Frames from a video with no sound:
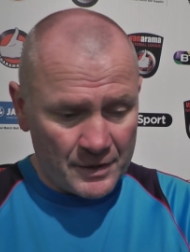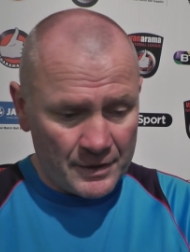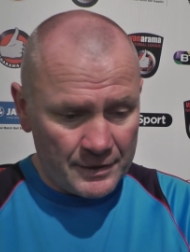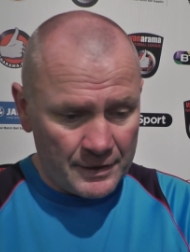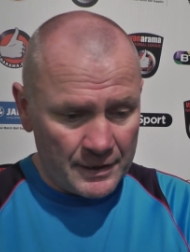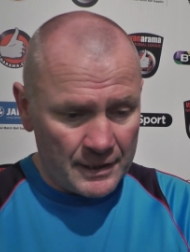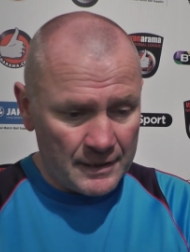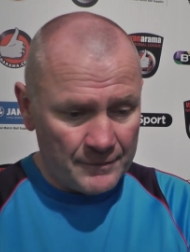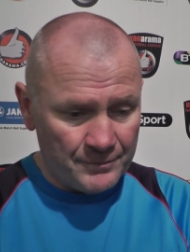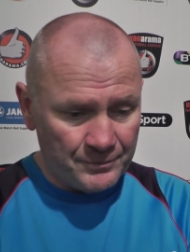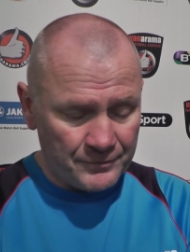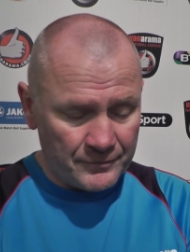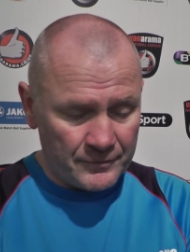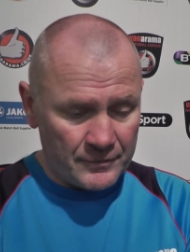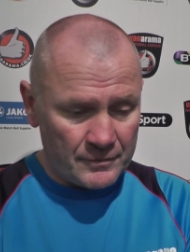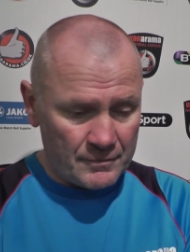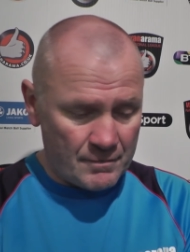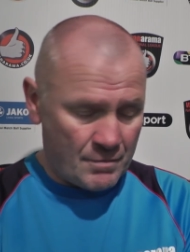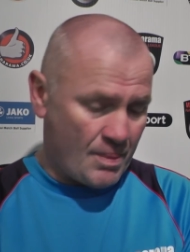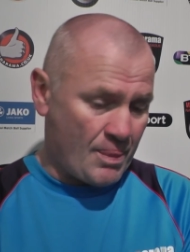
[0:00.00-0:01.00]
And um,
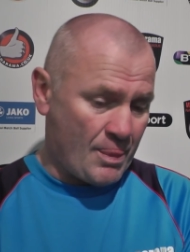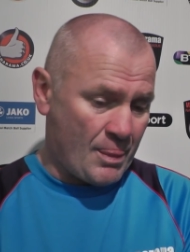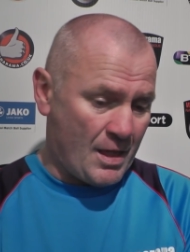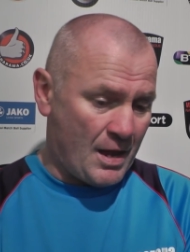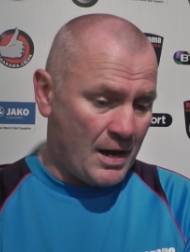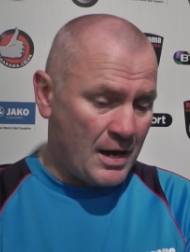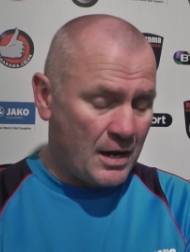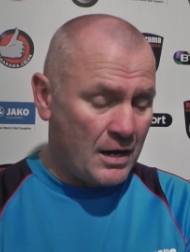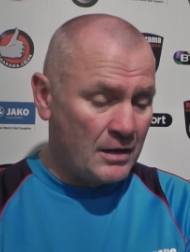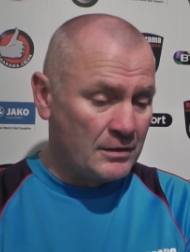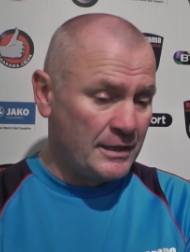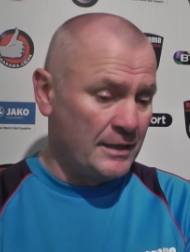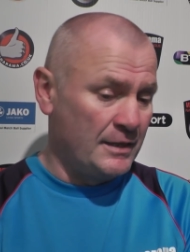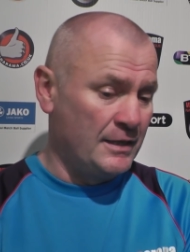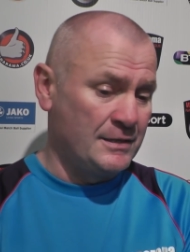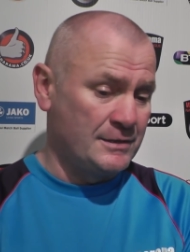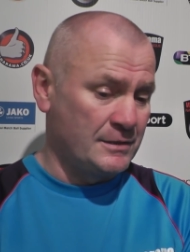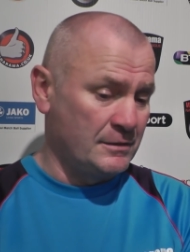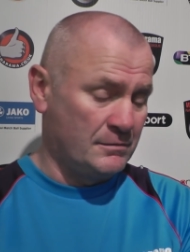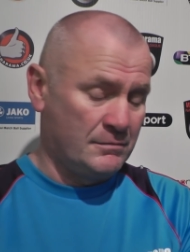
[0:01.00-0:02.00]
uh,
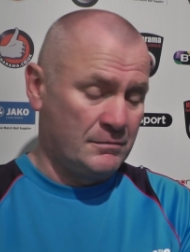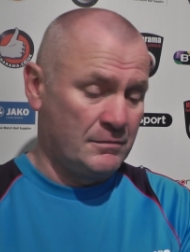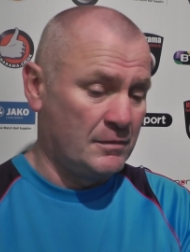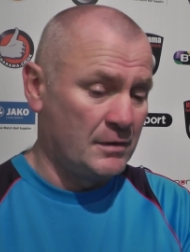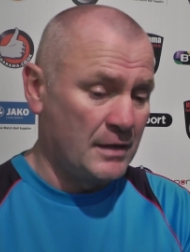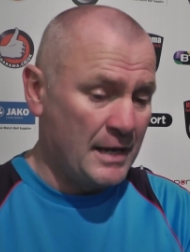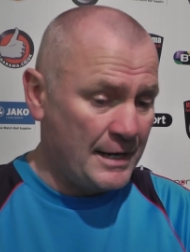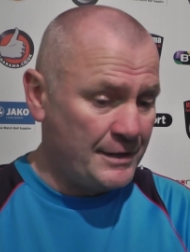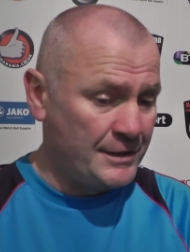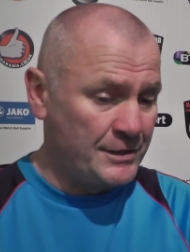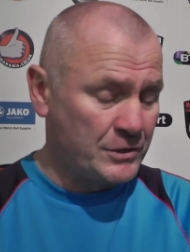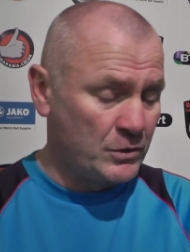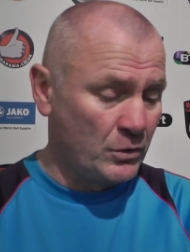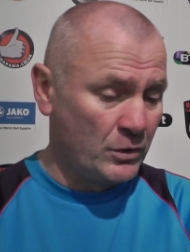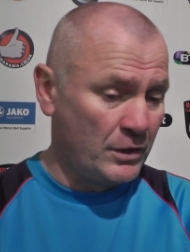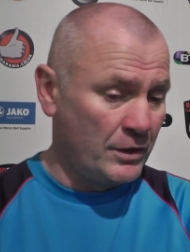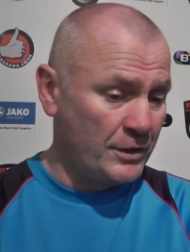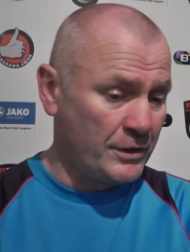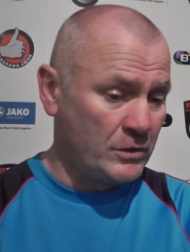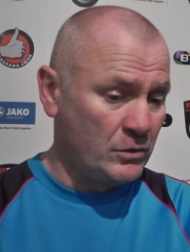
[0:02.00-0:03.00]
listen, Hagee
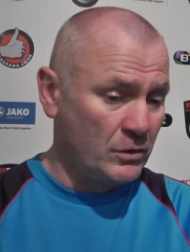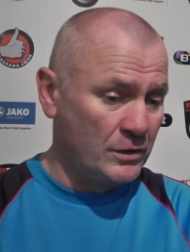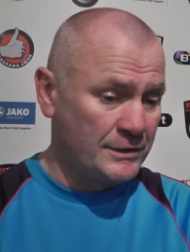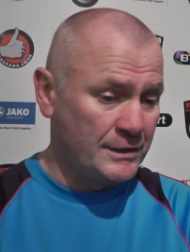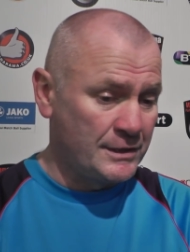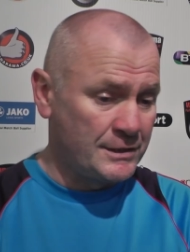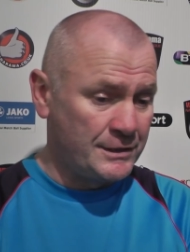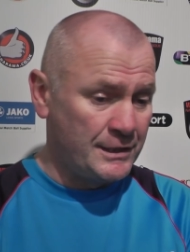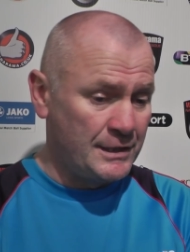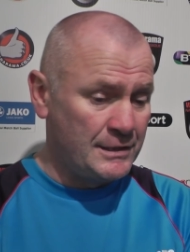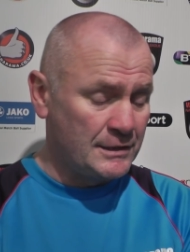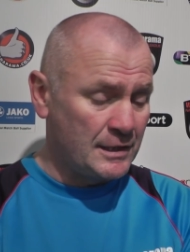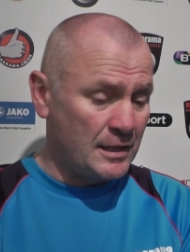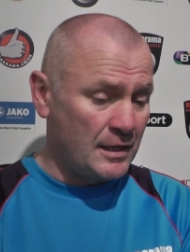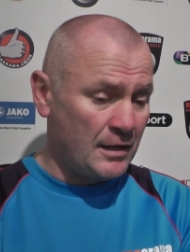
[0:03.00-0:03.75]
scored a lot of goals this season.